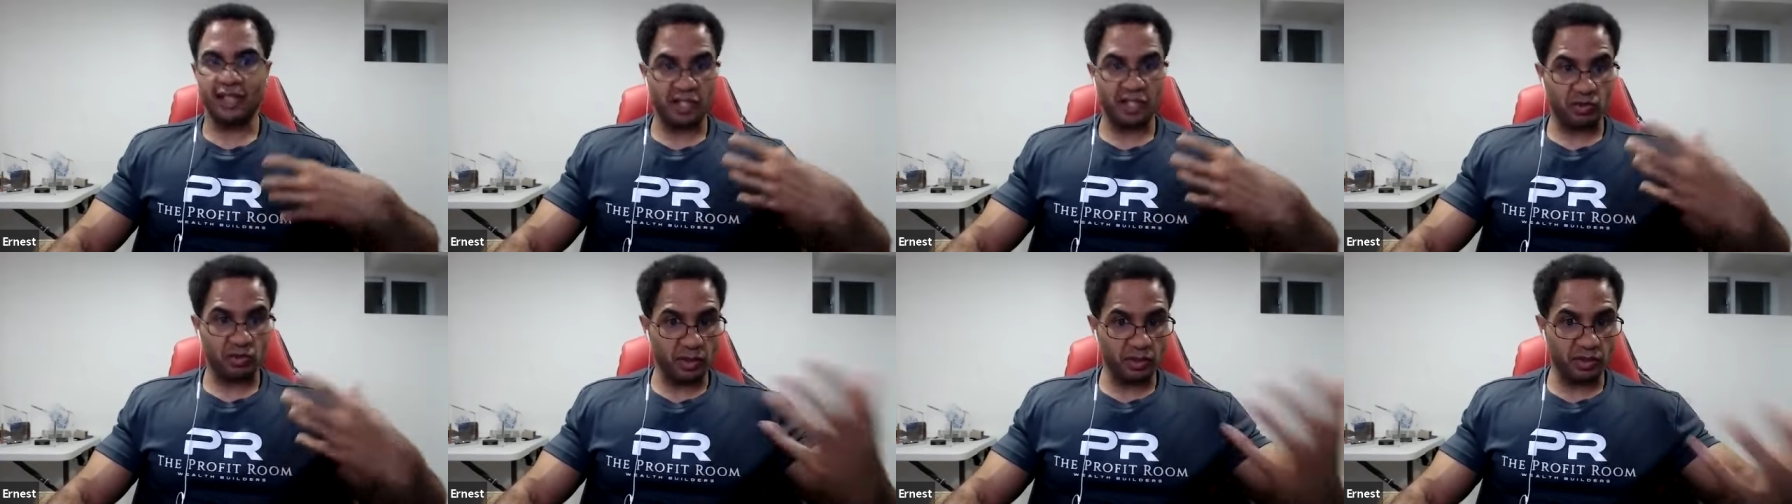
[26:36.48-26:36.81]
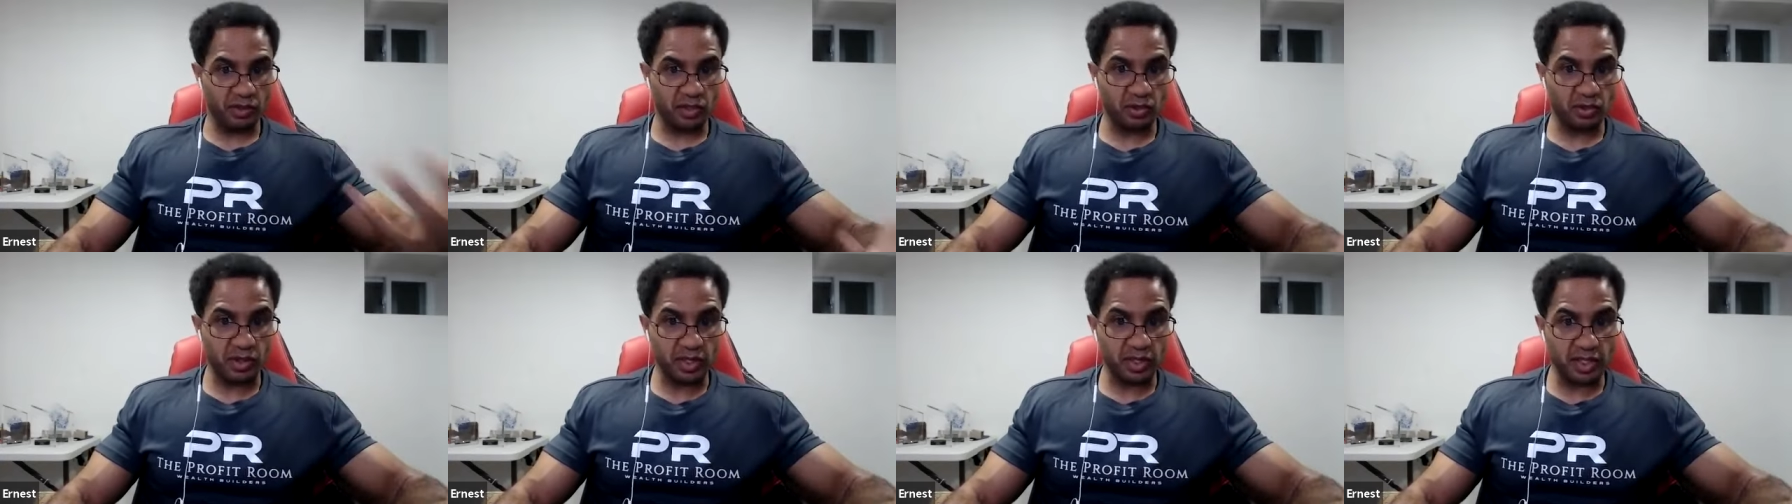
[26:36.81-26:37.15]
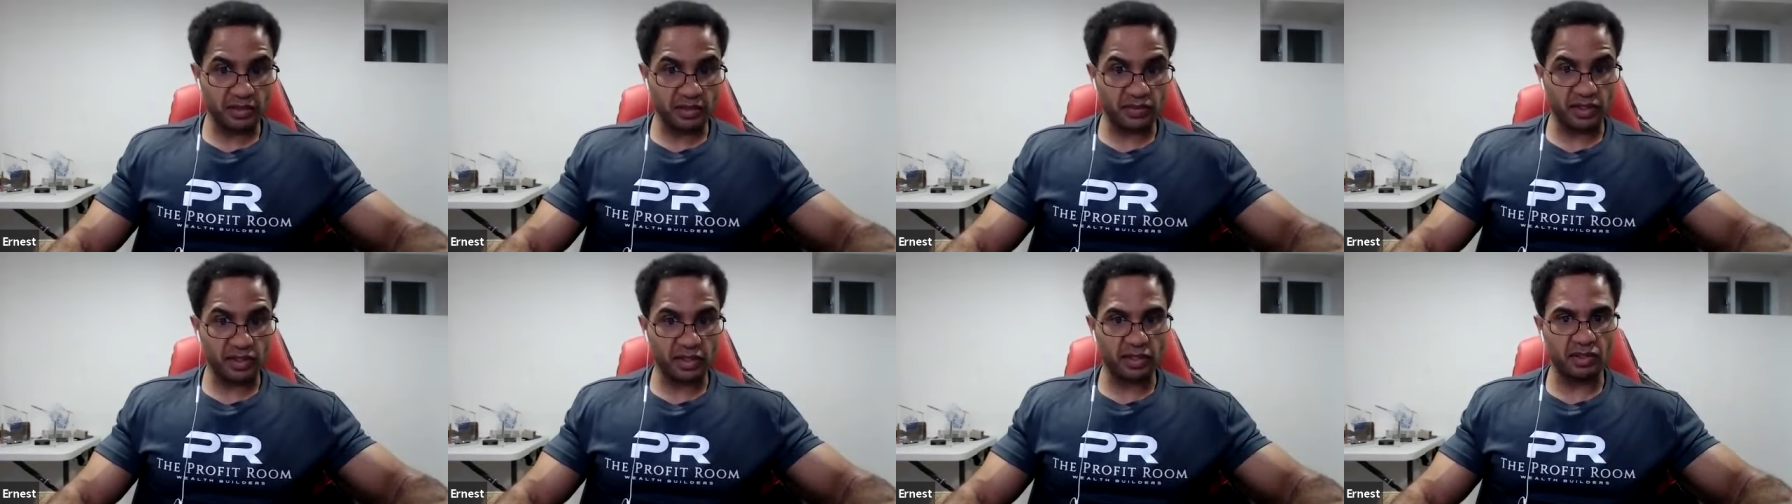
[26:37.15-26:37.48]
That's why we
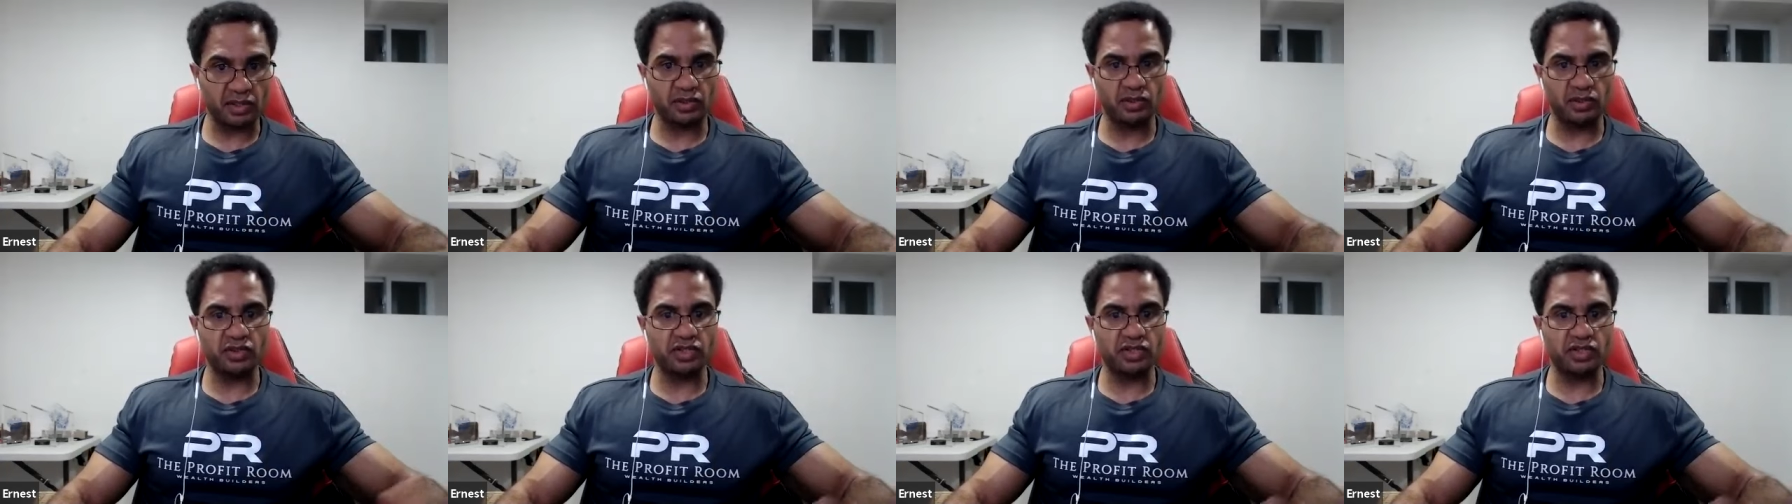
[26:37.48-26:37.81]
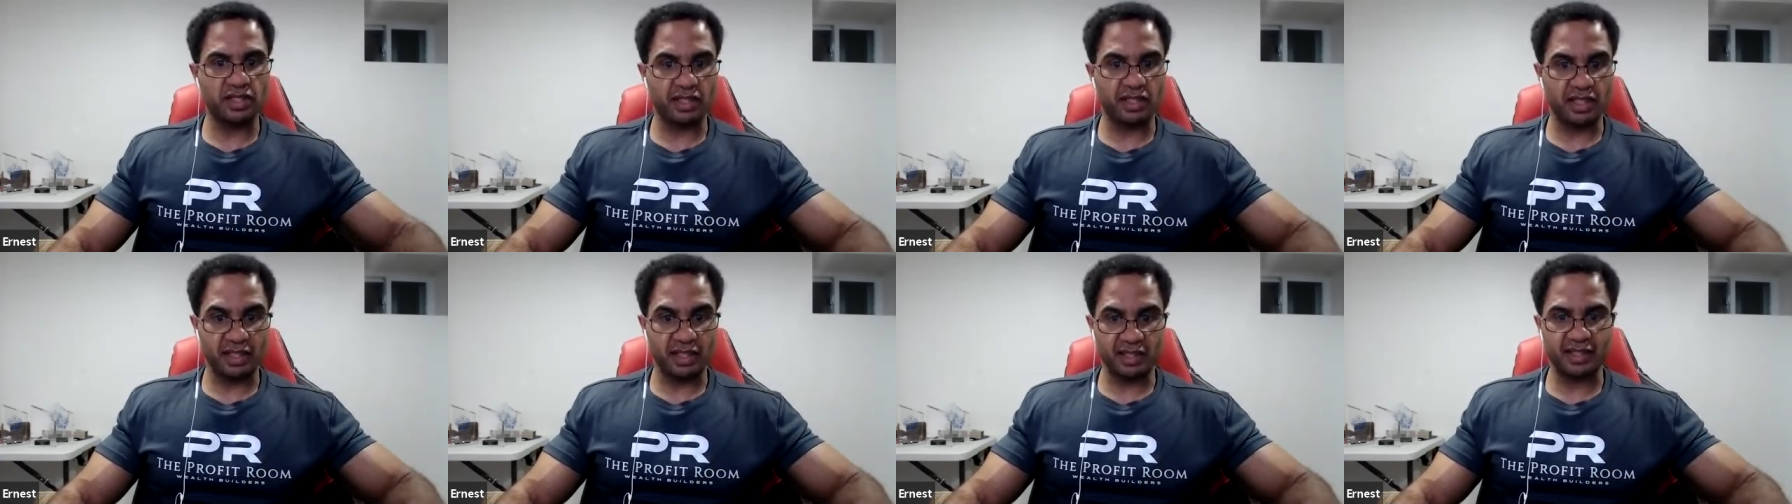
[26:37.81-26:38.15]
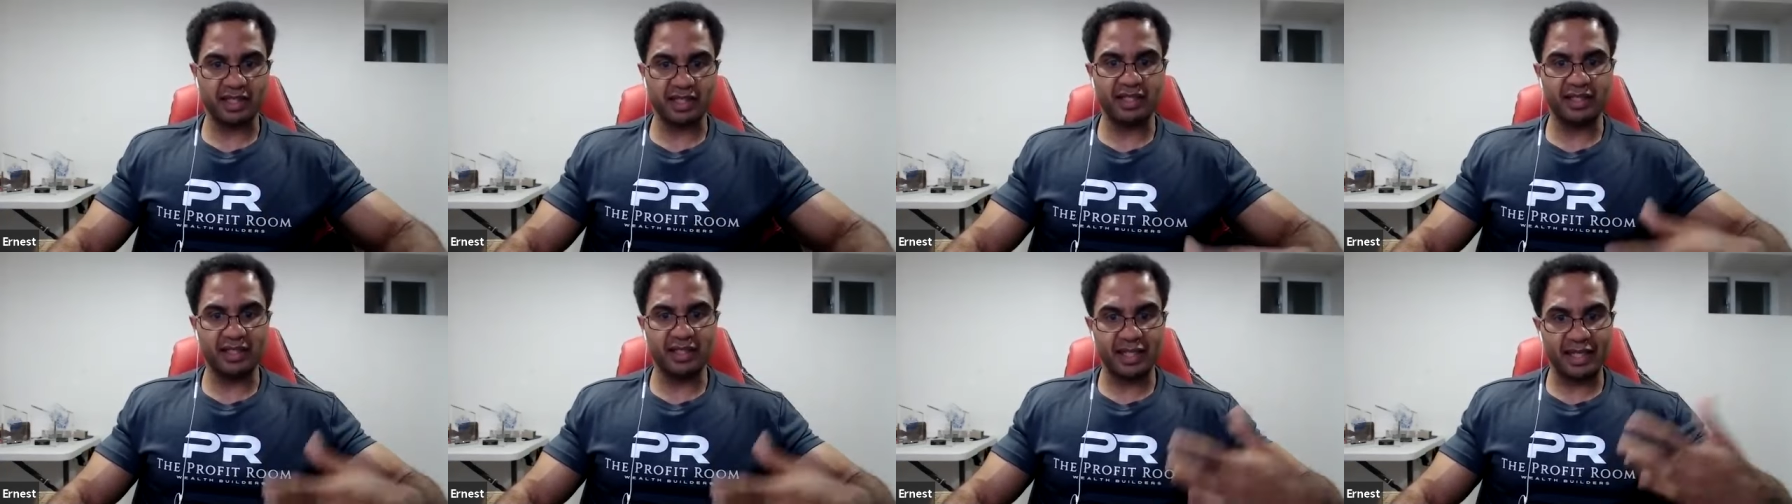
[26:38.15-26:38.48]
do these videos
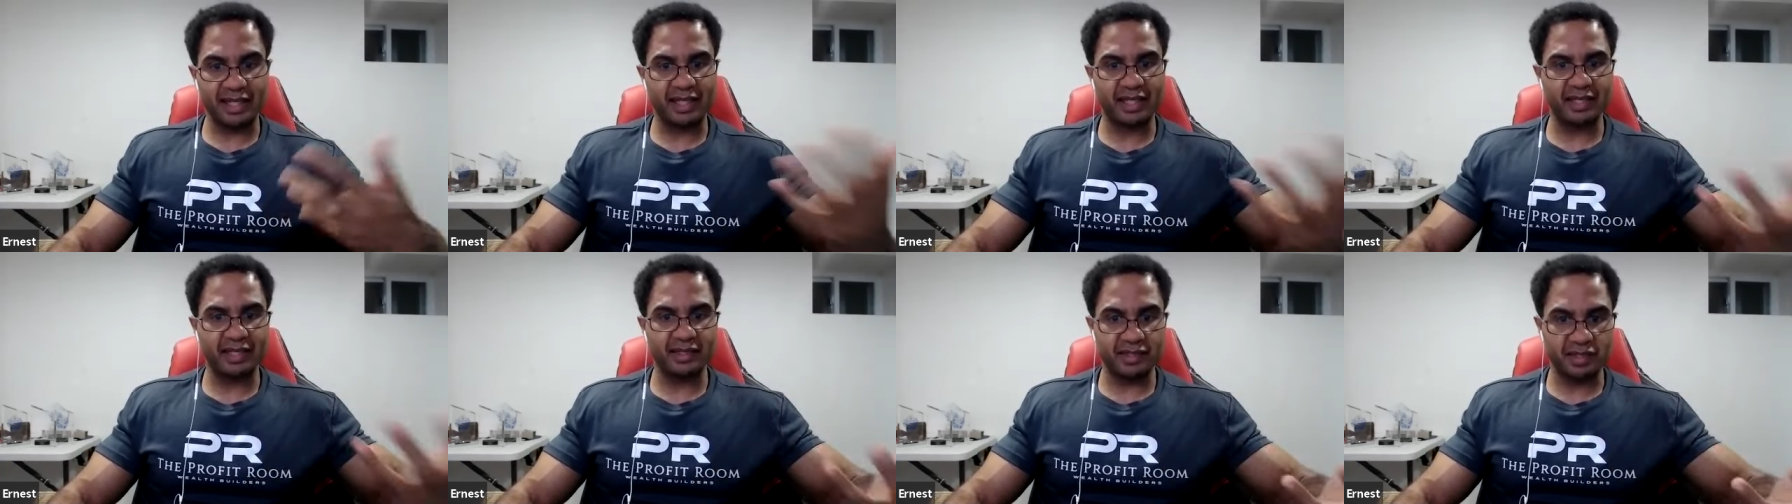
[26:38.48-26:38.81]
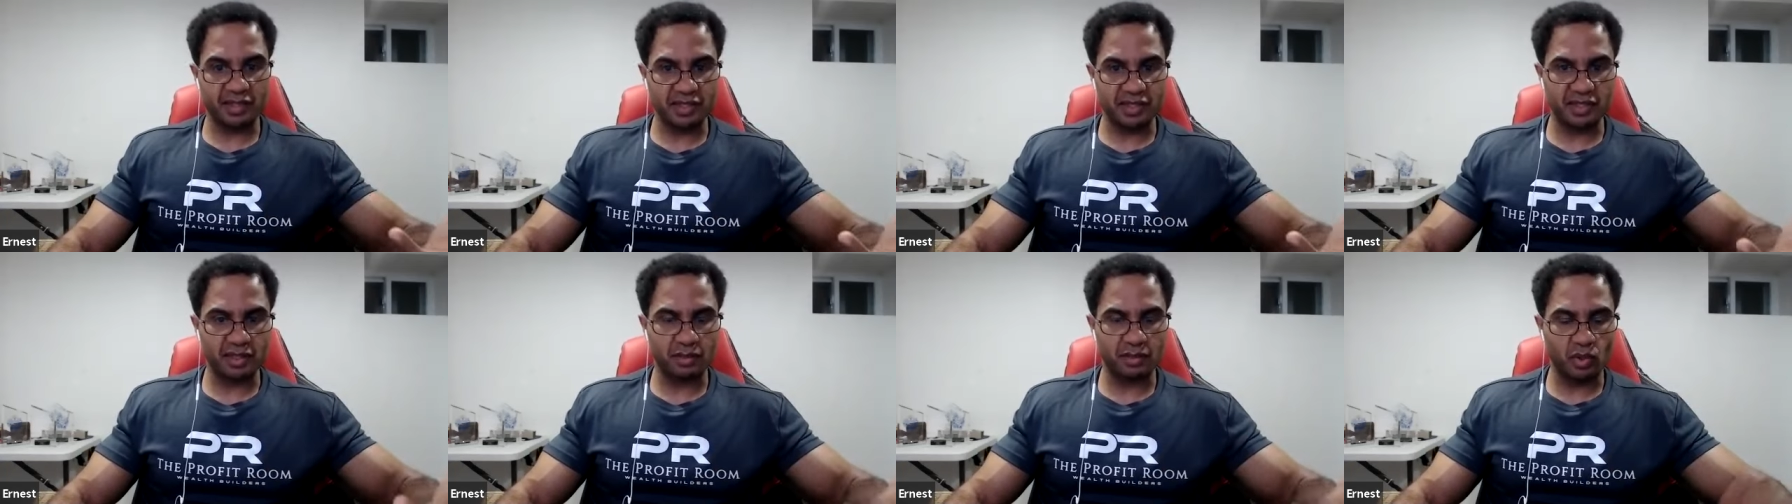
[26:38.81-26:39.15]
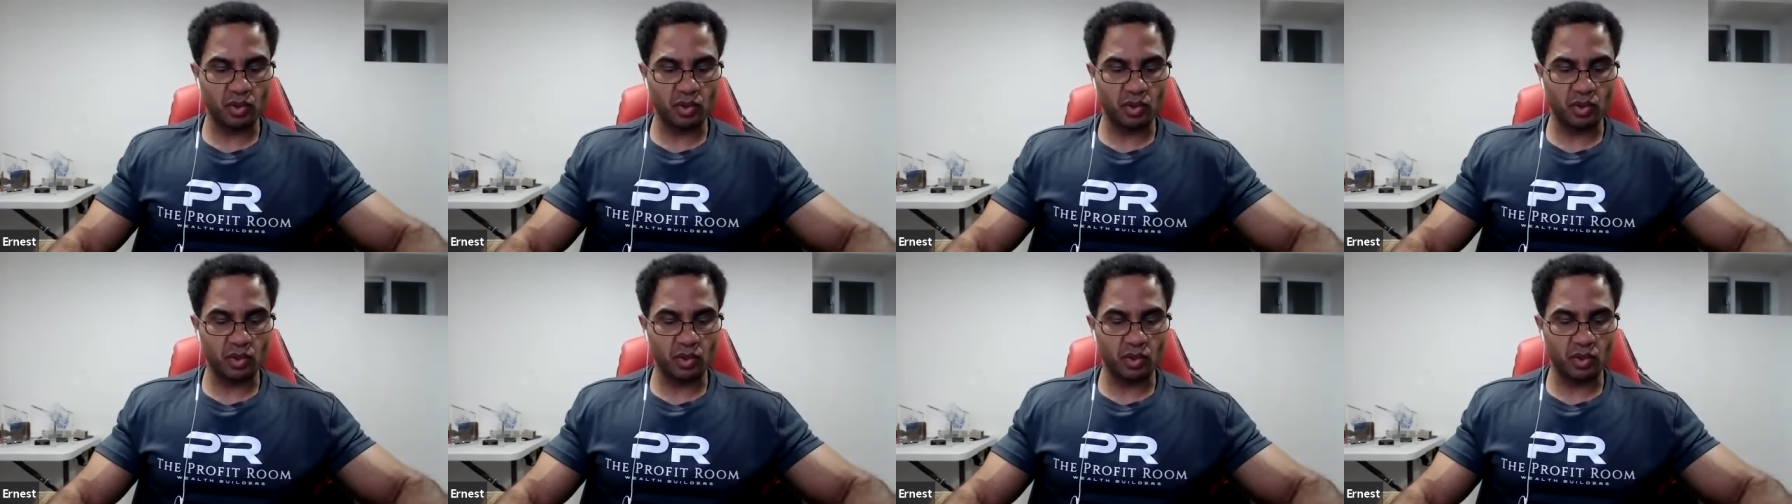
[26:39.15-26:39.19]
and things like that,